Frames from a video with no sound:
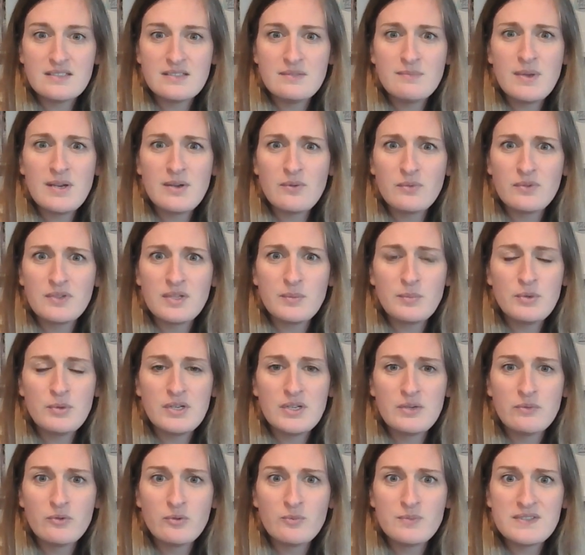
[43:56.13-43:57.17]
She made a really
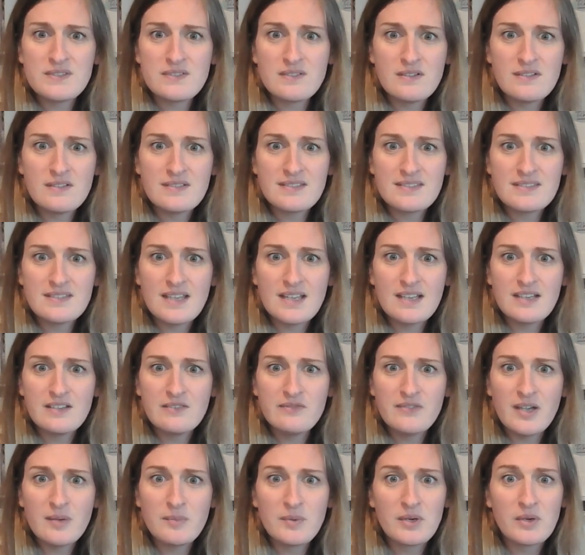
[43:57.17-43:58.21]
pretty Ruby Star Society
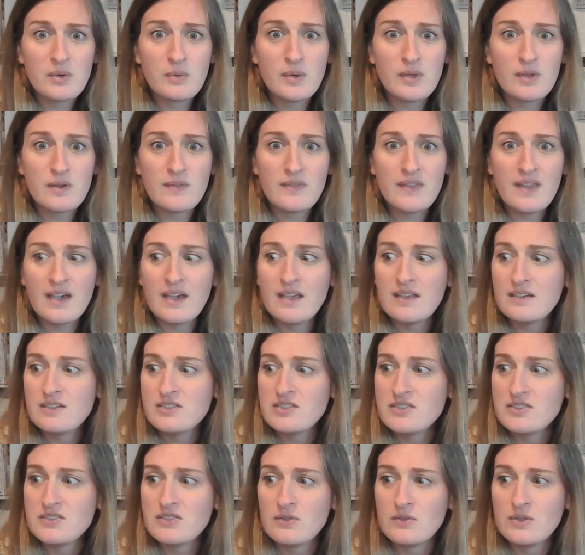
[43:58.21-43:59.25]
fabric quilt that
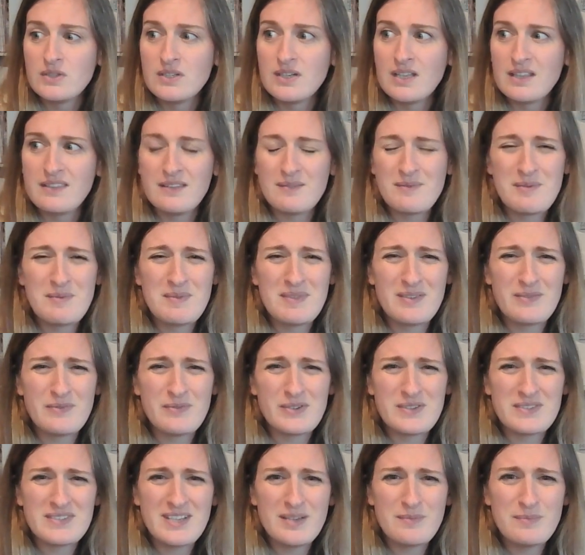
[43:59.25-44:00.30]
she showed in, I think, maybe the
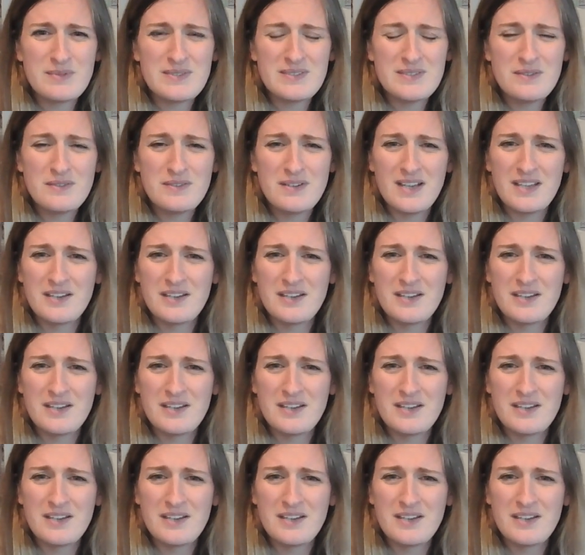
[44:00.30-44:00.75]
first episode.